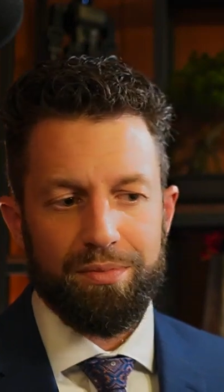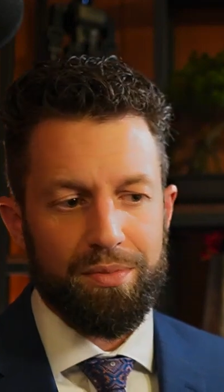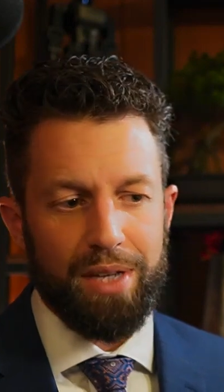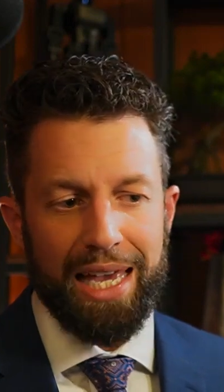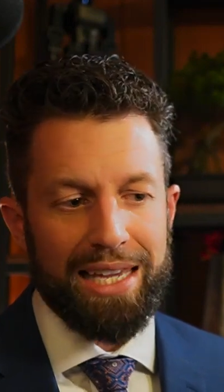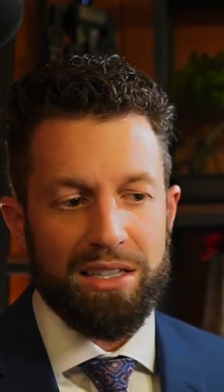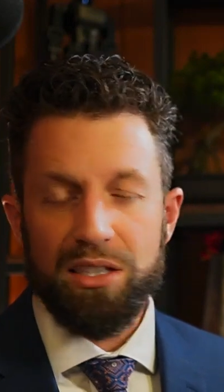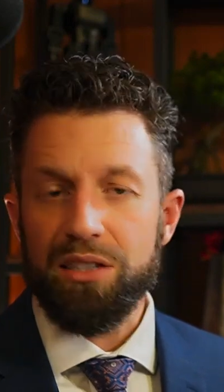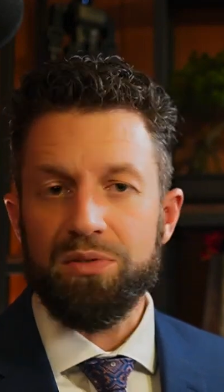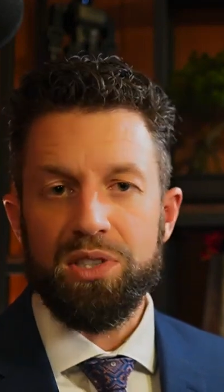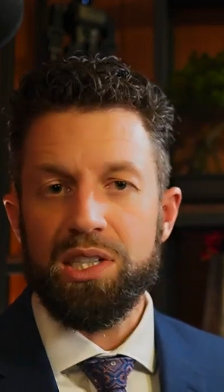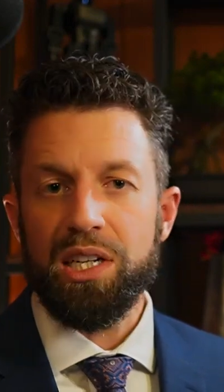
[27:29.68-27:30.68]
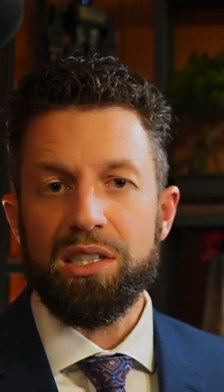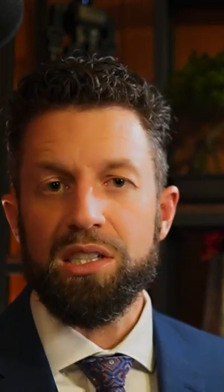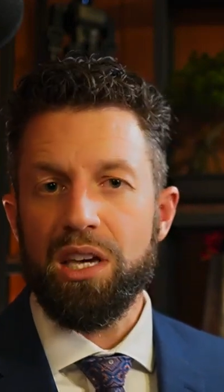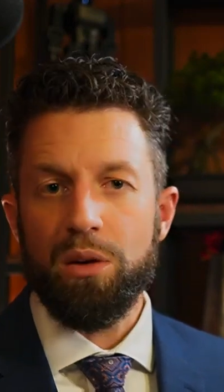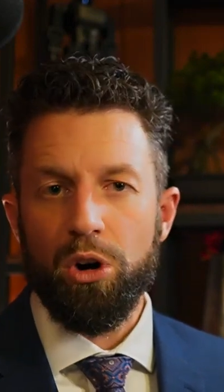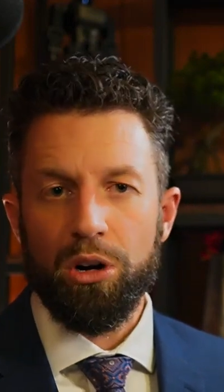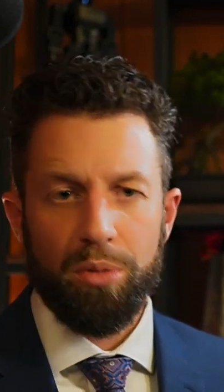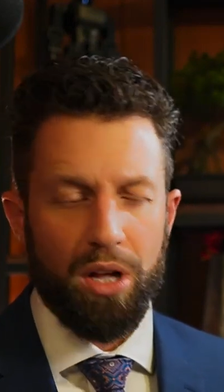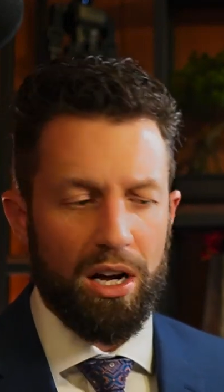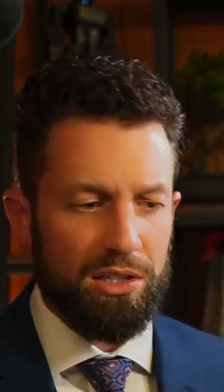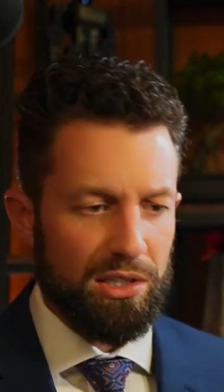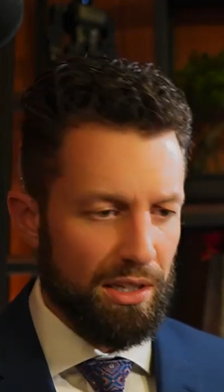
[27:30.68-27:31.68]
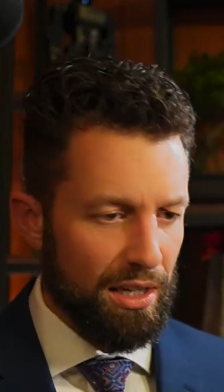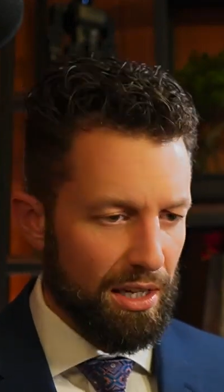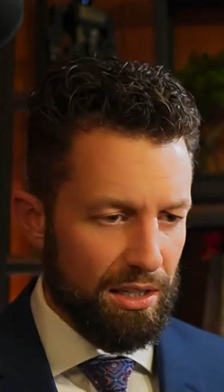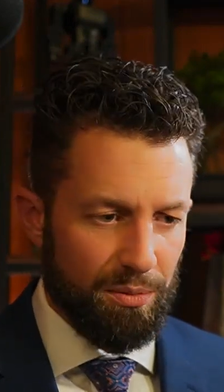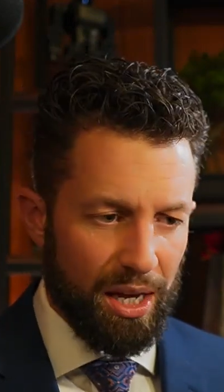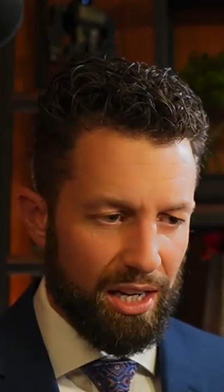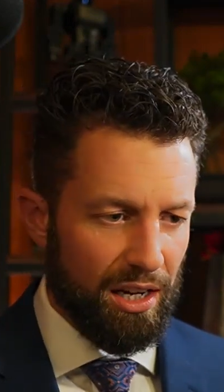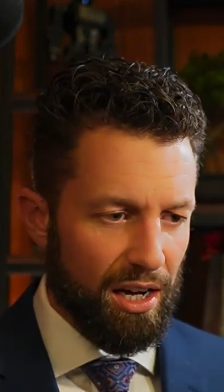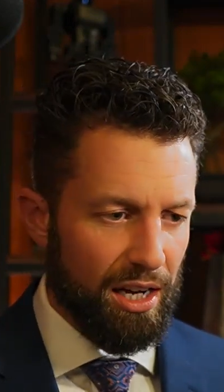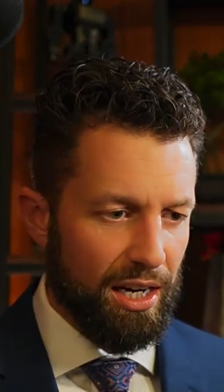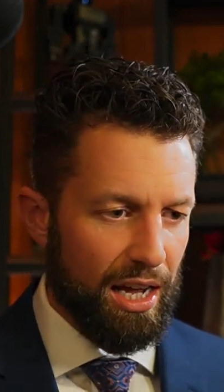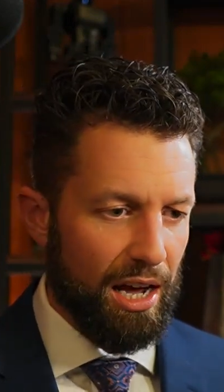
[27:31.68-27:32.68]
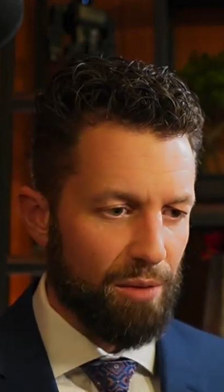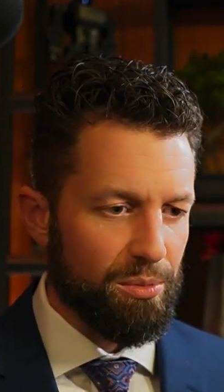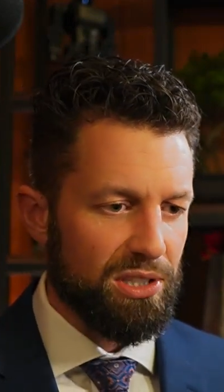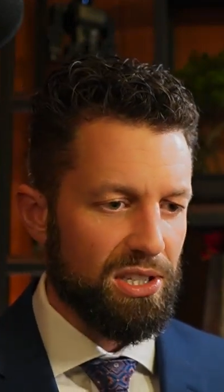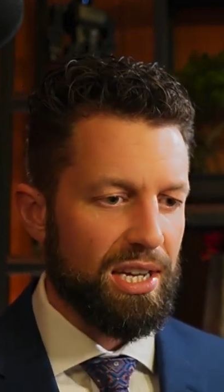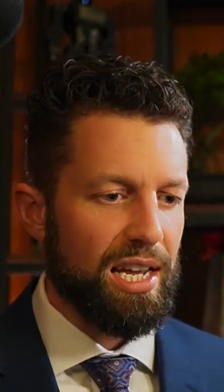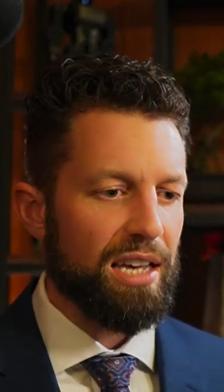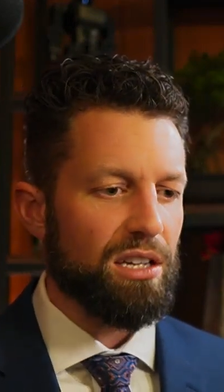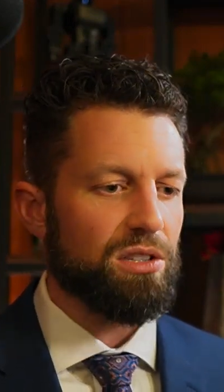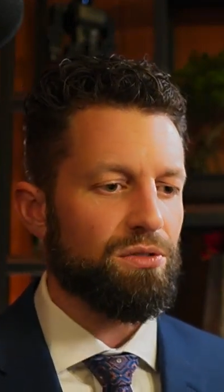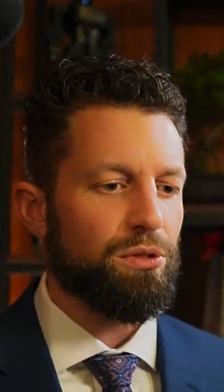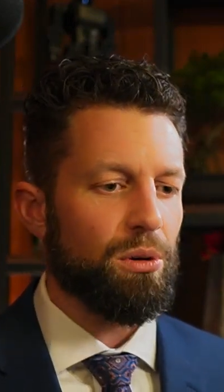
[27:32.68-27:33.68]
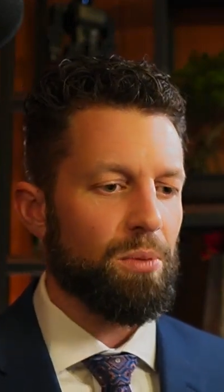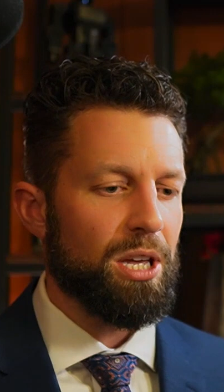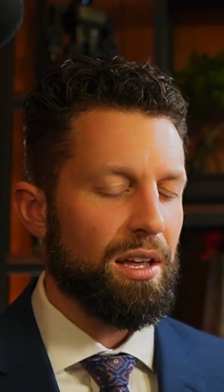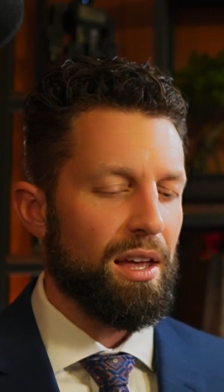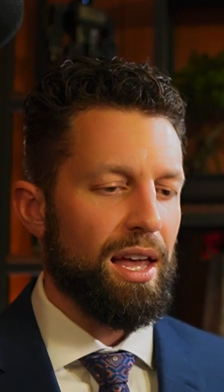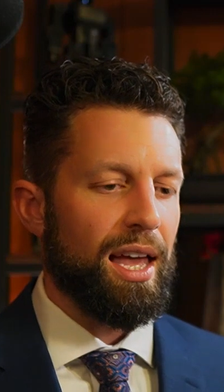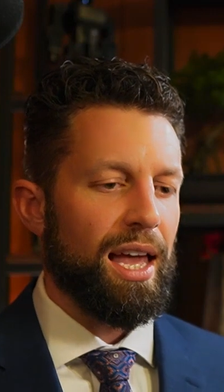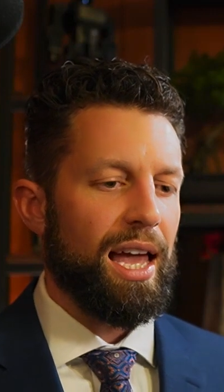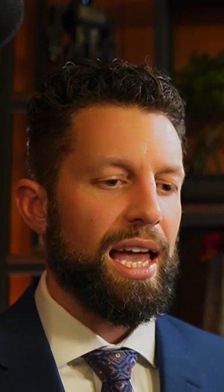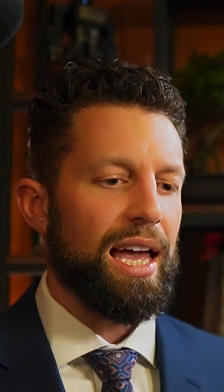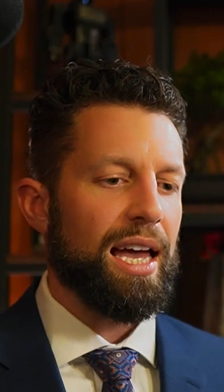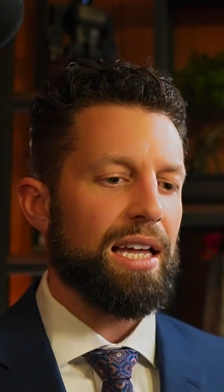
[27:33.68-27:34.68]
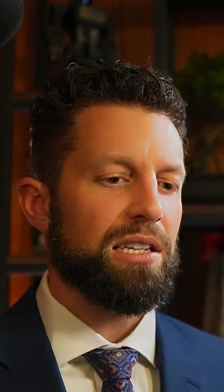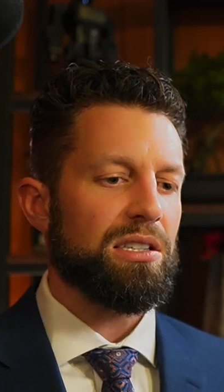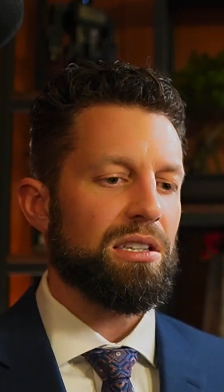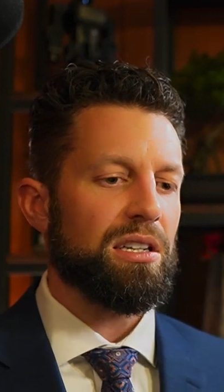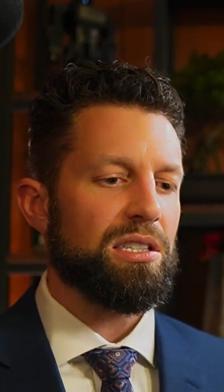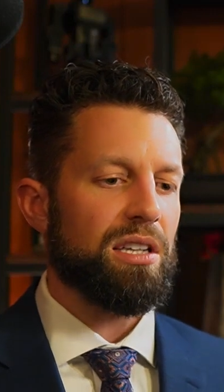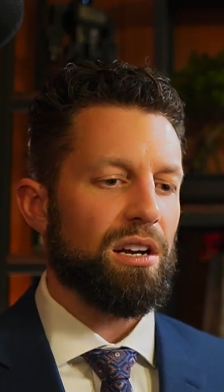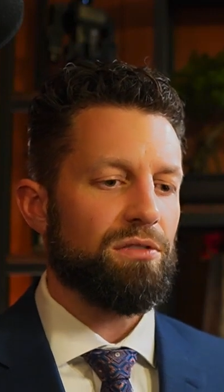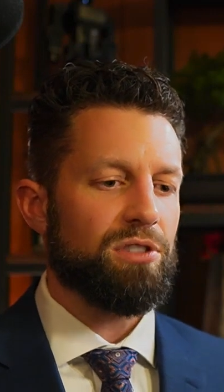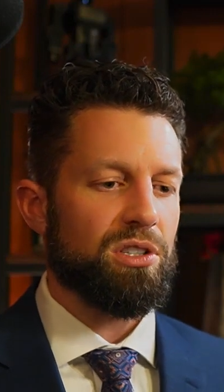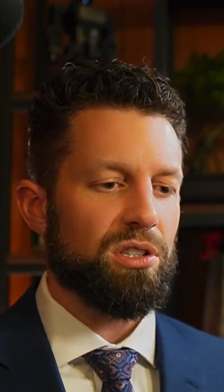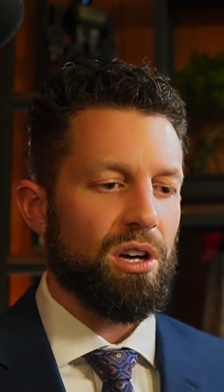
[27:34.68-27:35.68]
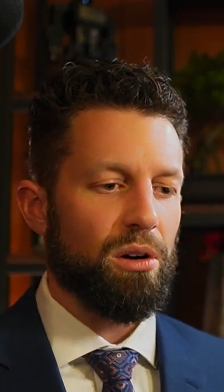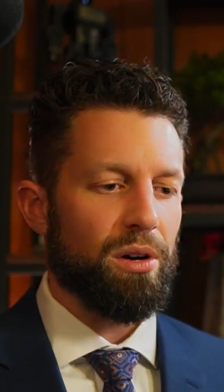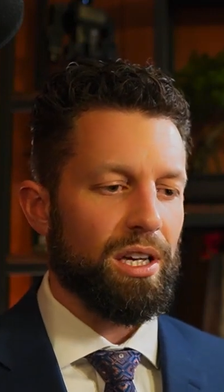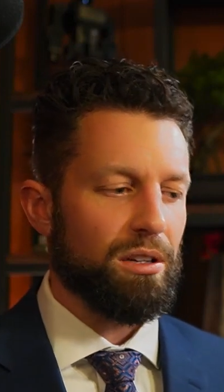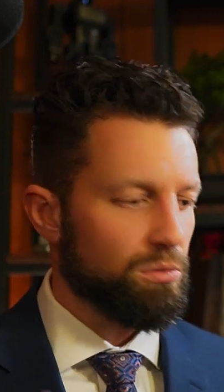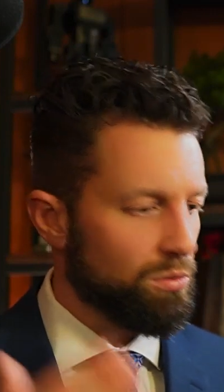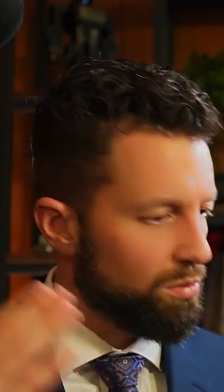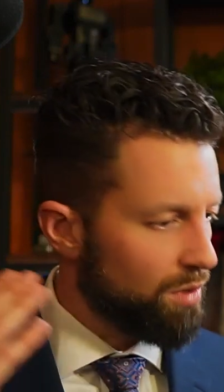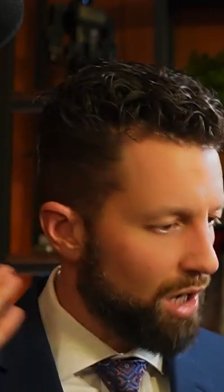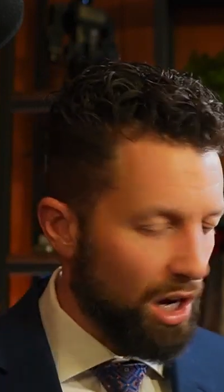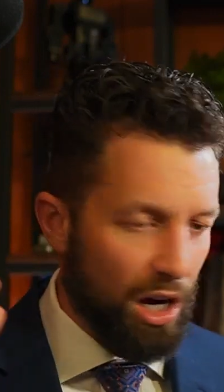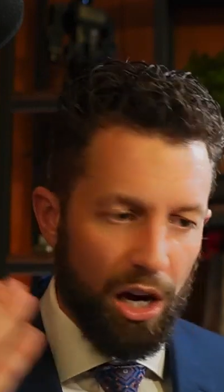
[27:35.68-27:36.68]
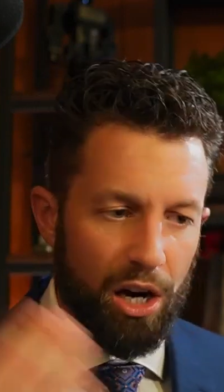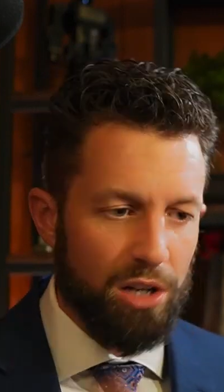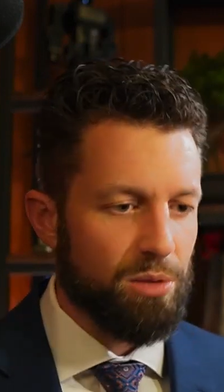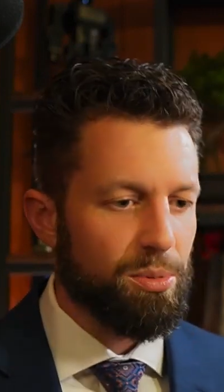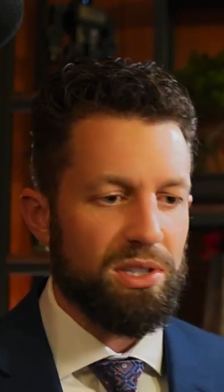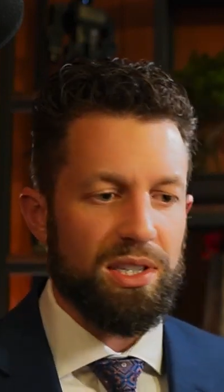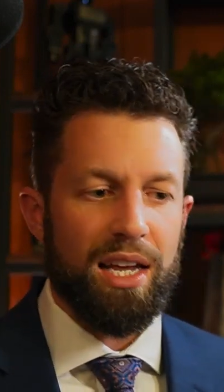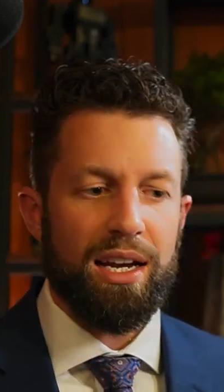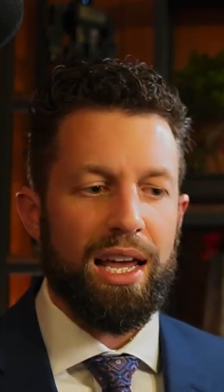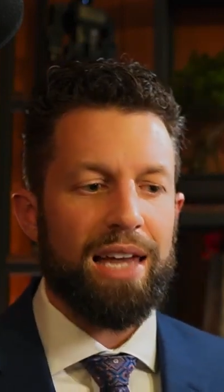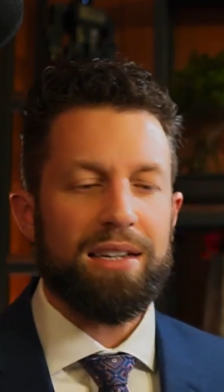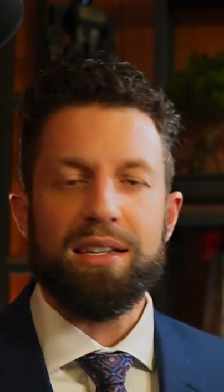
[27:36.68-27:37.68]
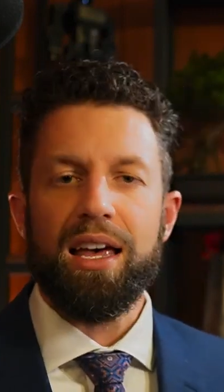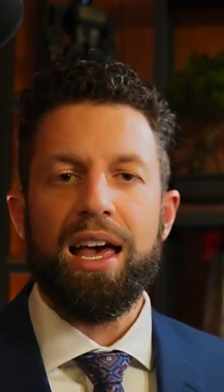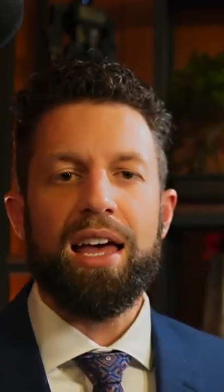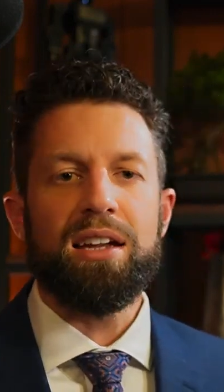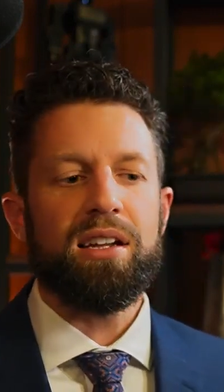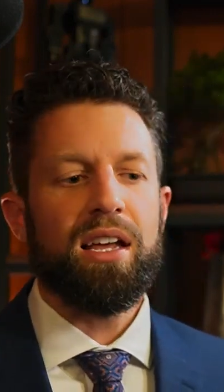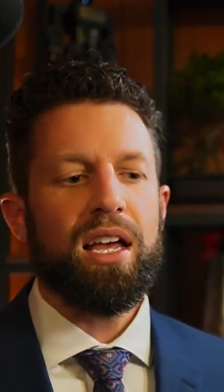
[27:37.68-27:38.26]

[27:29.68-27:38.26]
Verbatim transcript: eight to 16 work blocks, depending on how busy the day is for me. And instead of just going 100% end to end,